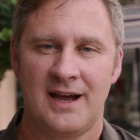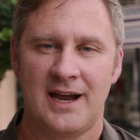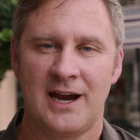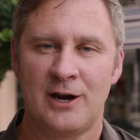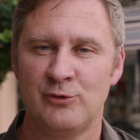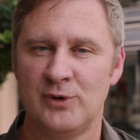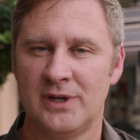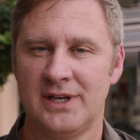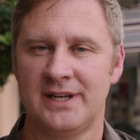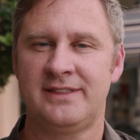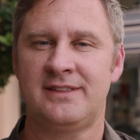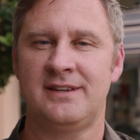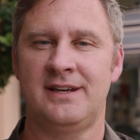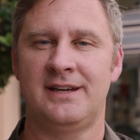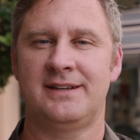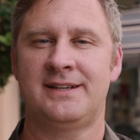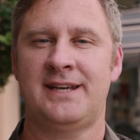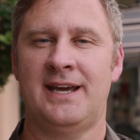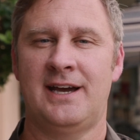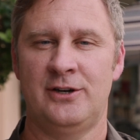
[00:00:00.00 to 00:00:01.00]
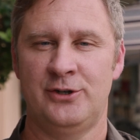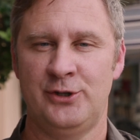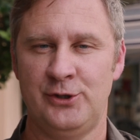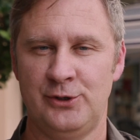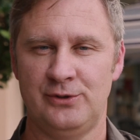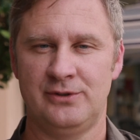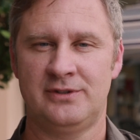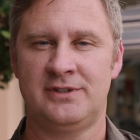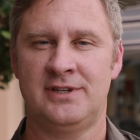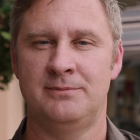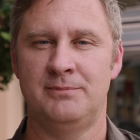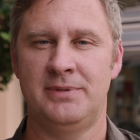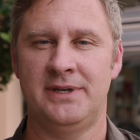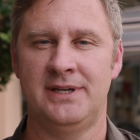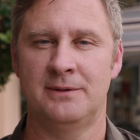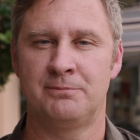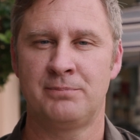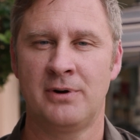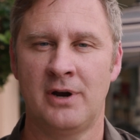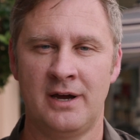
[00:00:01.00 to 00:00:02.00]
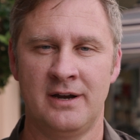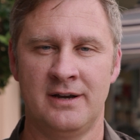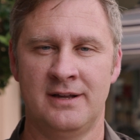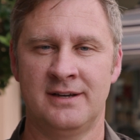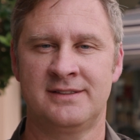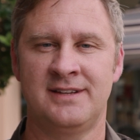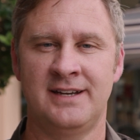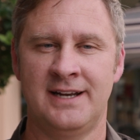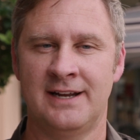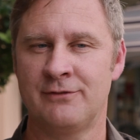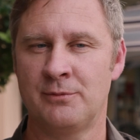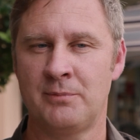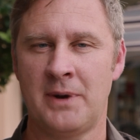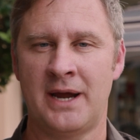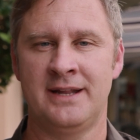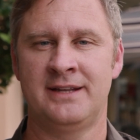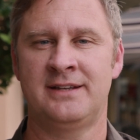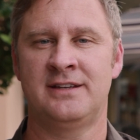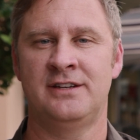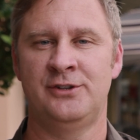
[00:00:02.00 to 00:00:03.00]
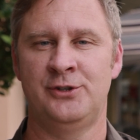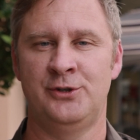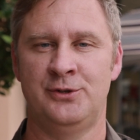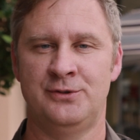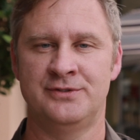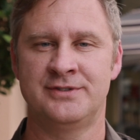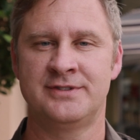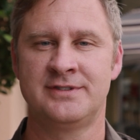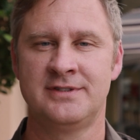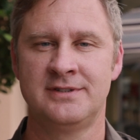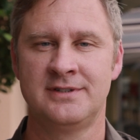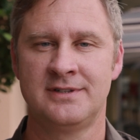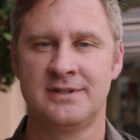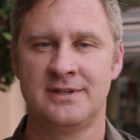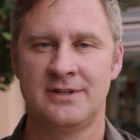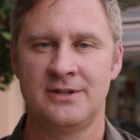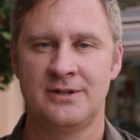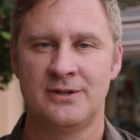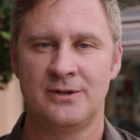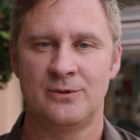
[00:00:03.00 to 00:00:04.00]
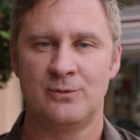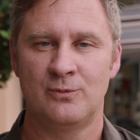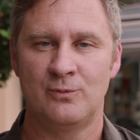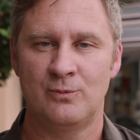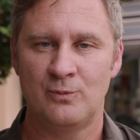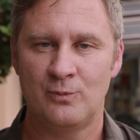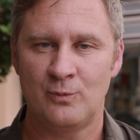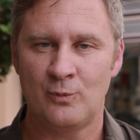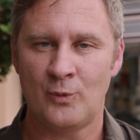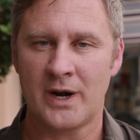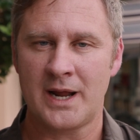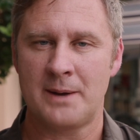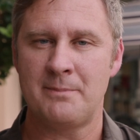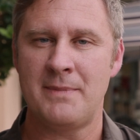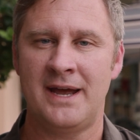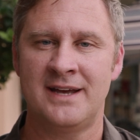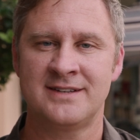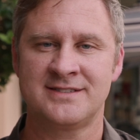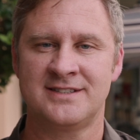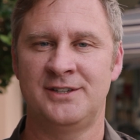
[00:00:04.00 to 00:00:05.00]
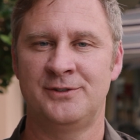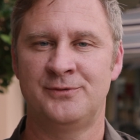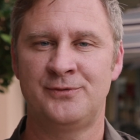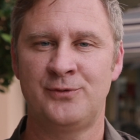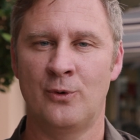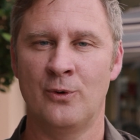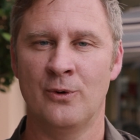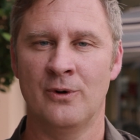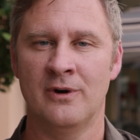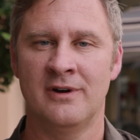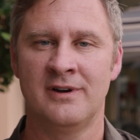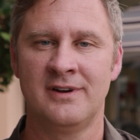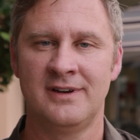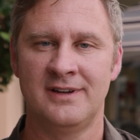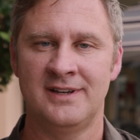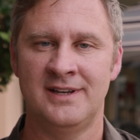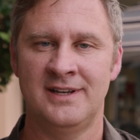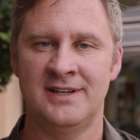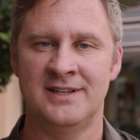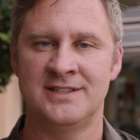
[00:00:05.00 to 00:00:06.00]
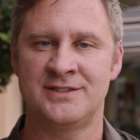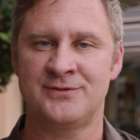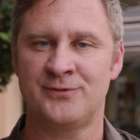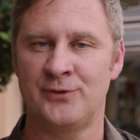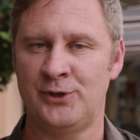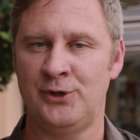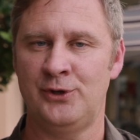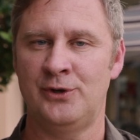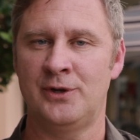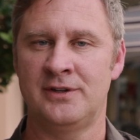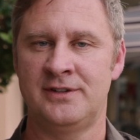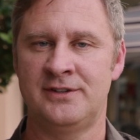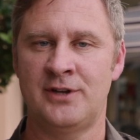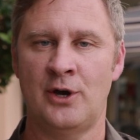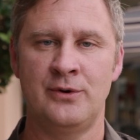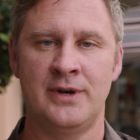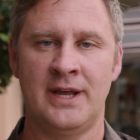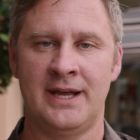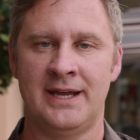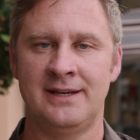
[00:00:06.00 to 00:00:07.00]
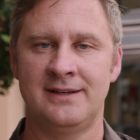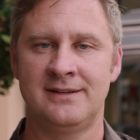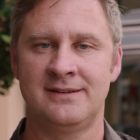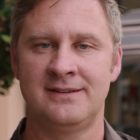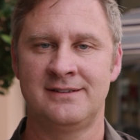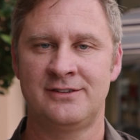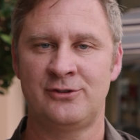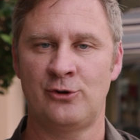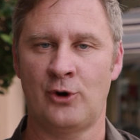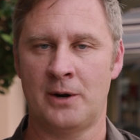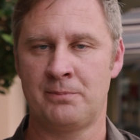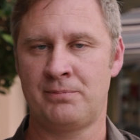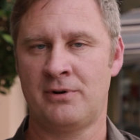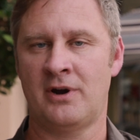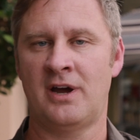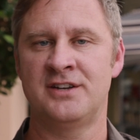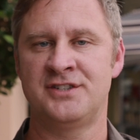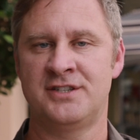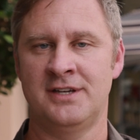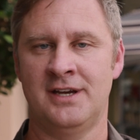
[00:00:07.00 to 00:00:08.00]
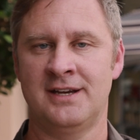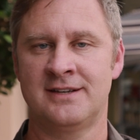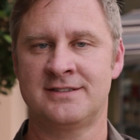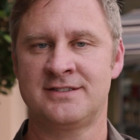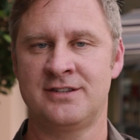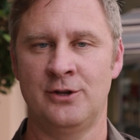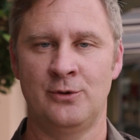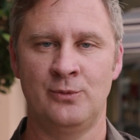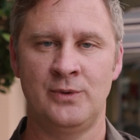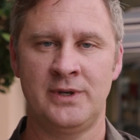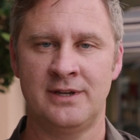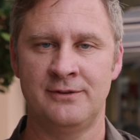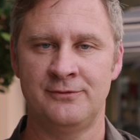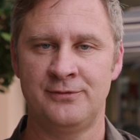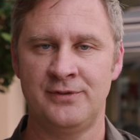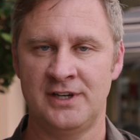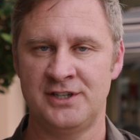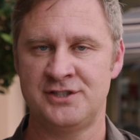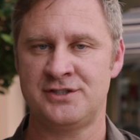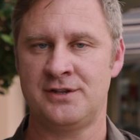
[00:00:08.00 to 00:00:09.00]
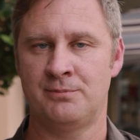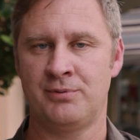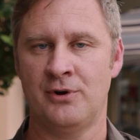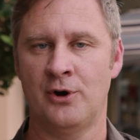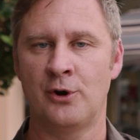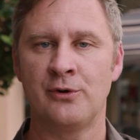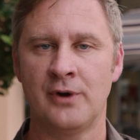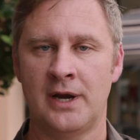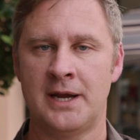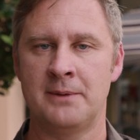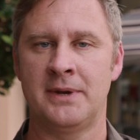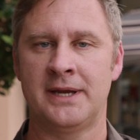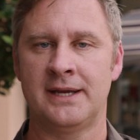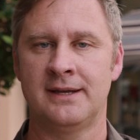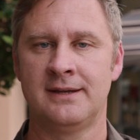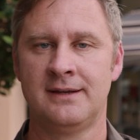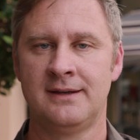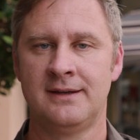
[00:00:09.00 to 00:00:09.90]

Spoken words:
I really think Calhoot can be a product that everybody can use. What I'm asking for is for you to donate to our project so that we can finish the programming.